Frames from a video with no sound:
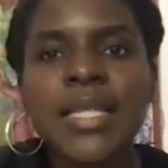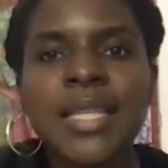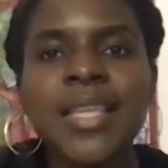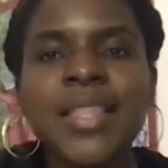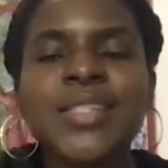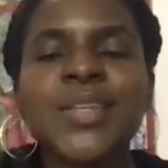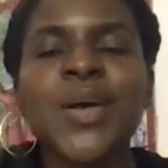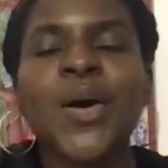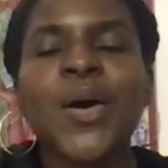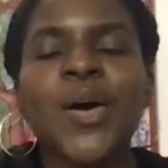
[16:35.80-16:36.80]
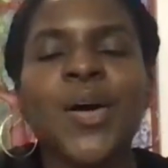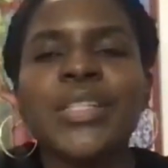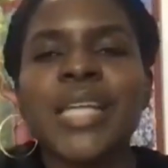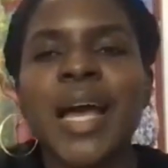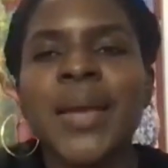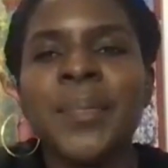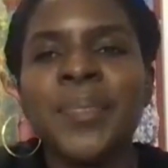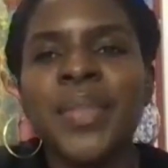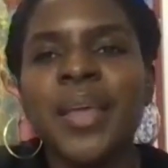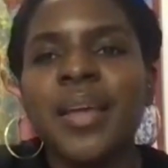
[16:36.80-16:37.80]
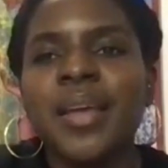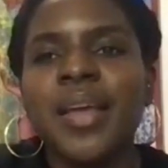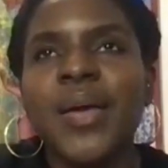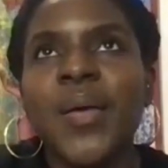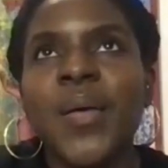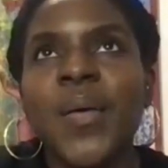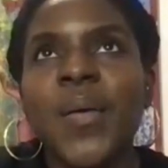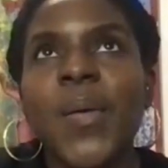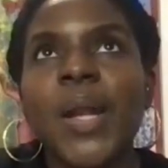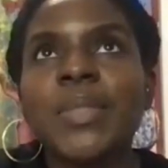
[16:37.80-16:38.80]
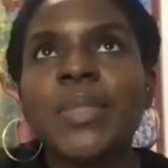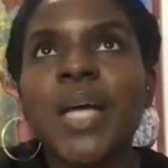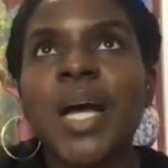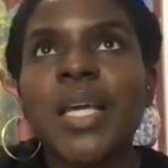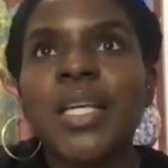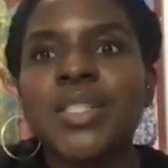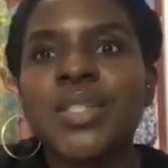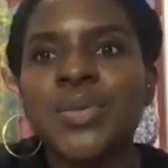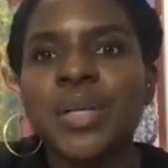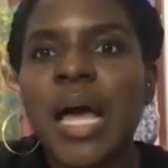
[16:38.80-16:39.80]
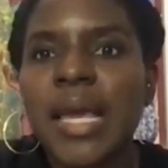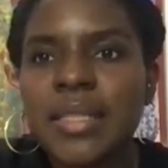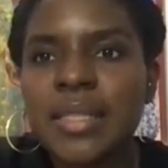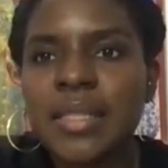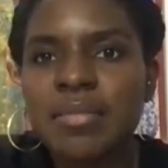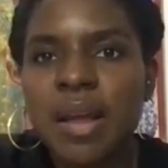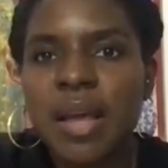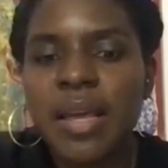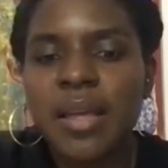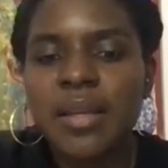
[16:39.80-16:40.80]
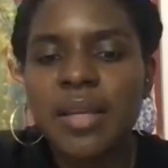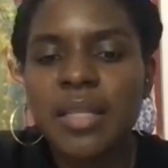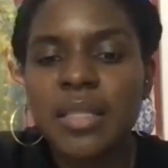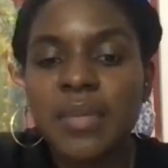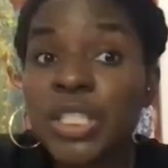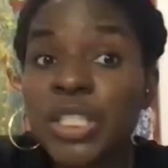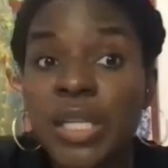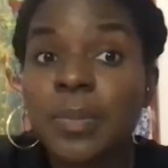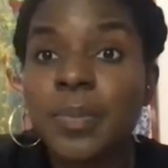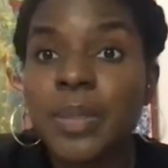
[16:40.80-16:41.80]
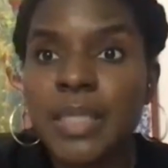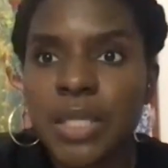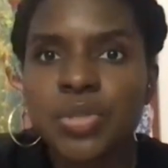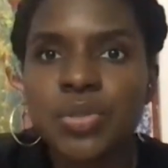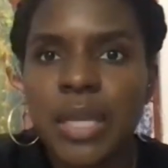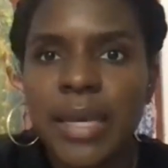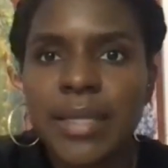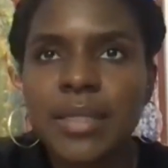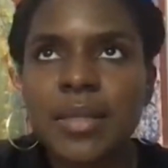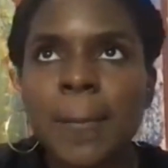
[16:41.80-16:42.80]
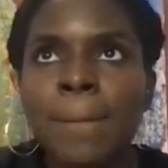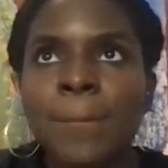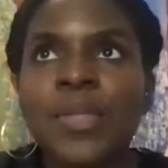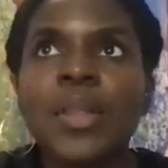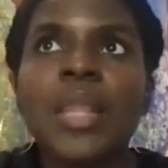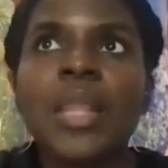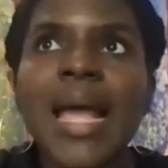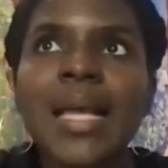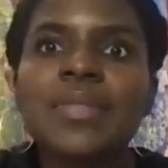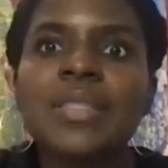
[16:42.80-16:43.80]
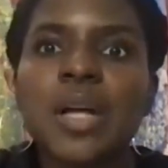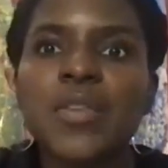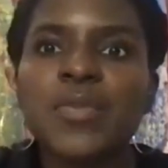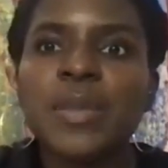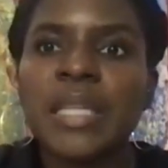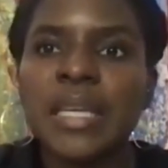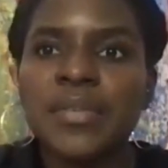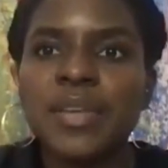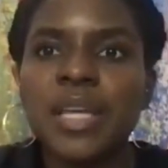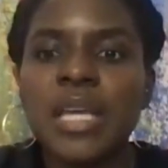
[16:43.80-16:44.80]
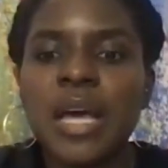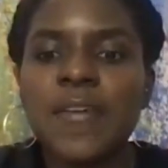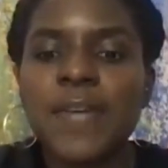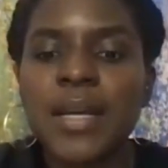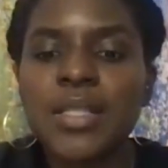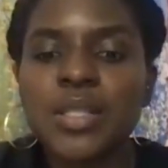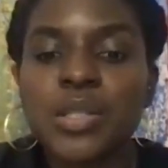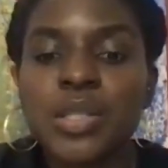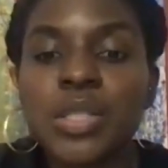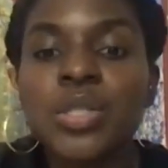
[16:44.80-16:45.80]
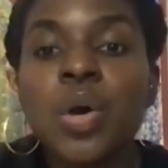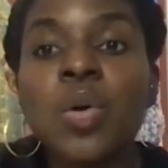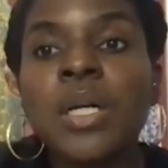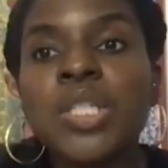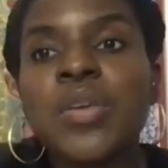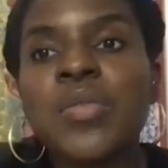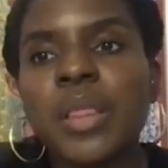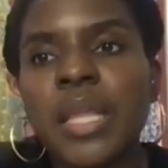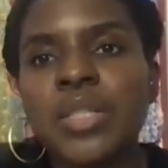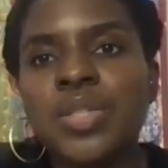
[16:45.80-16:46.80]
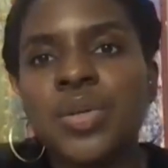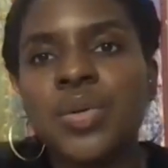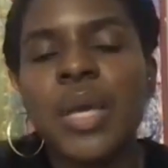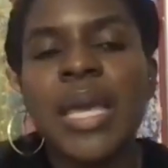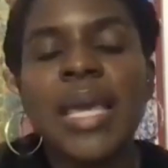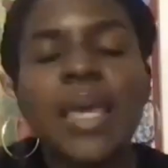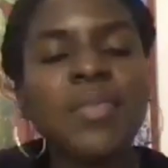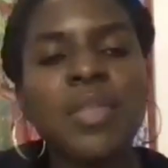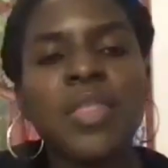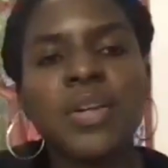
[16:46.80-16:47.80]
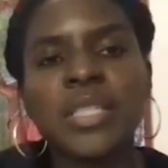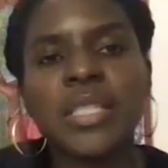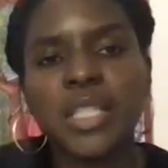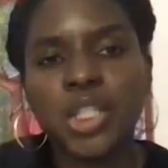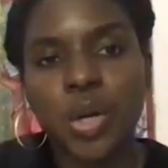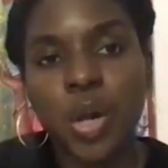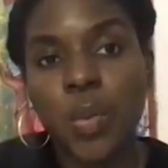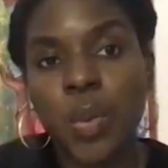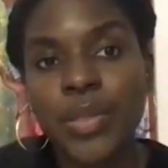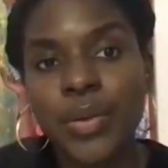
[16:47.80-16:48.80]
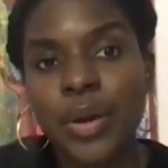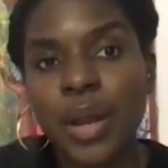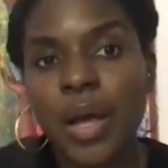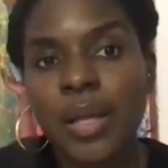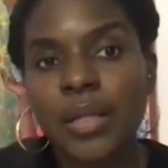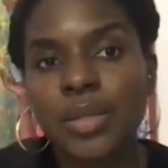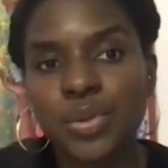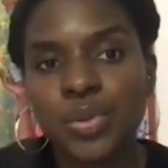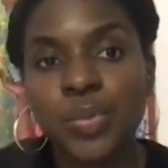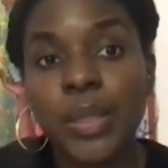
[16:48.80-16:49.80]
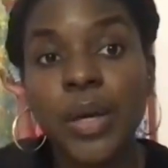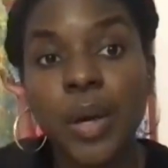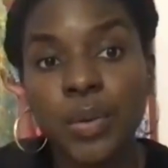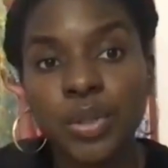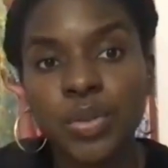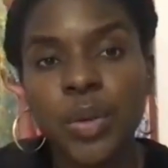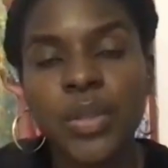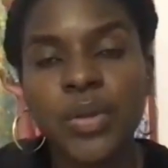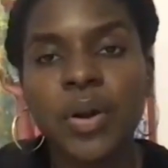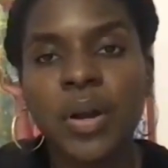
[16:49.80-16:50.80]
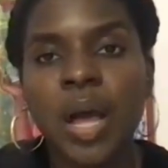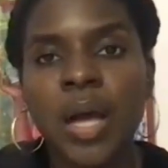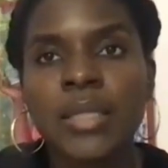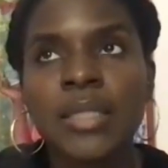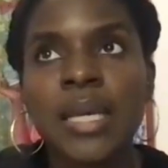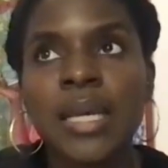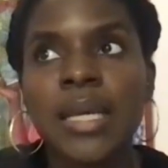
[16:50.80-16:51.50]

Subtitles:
I see this all the time when I'm talking to clients, right? Especially potential clients. The lack of self-belief affects so much of what they do, even their decision on whether or not to be coached, whether or not